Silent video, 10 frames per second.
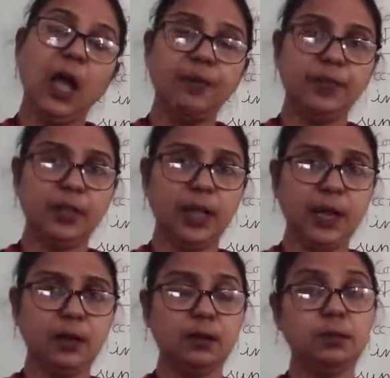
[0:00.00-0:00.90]
after
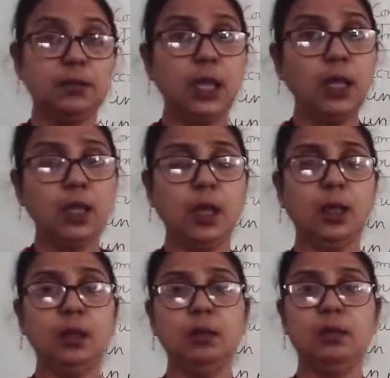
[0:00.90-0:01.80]
that,
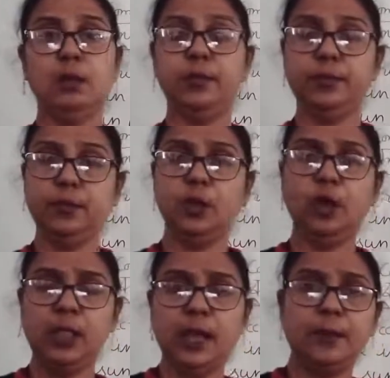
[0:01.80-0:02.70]
thinking of
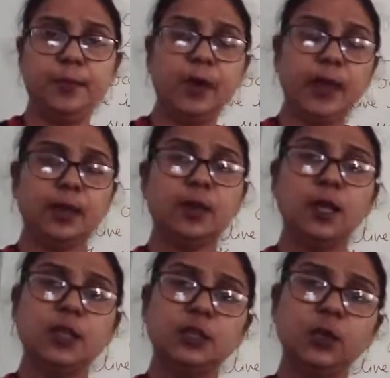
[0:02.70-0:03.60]
or that
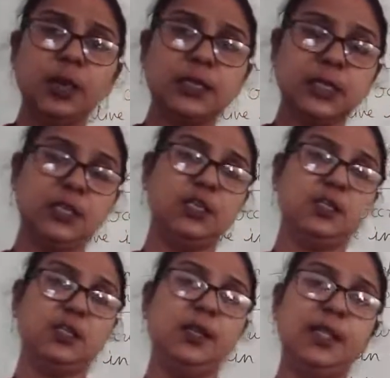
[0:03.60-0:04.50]
point. So he
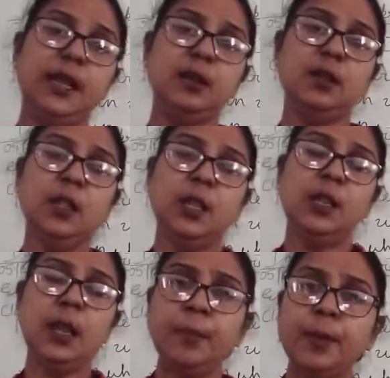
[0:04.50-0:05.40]
suggested that
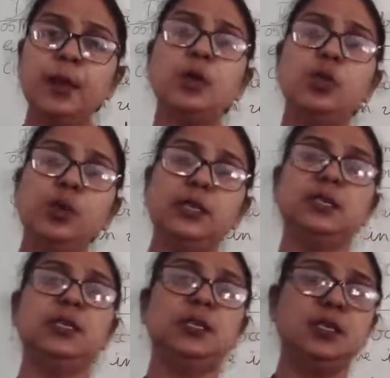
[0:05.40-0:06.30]
number two
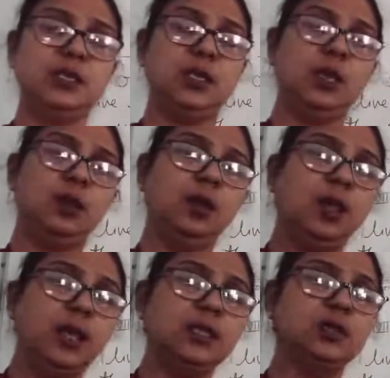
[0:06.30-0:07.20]
is suggesting
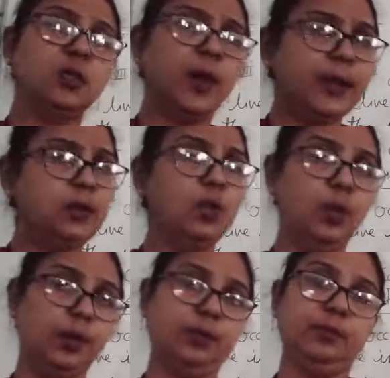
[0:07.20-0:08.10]
is quite
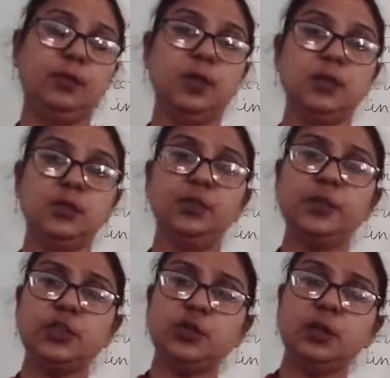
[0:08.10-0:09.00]
good. So
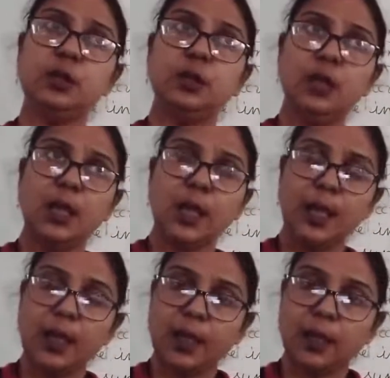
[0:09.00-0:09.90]
we should
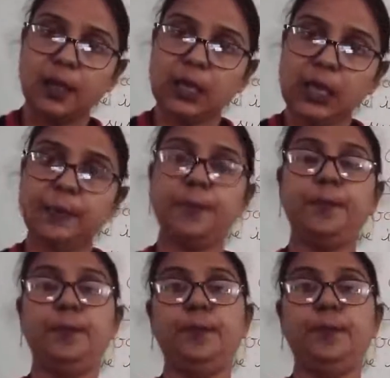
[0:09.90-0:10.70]
keep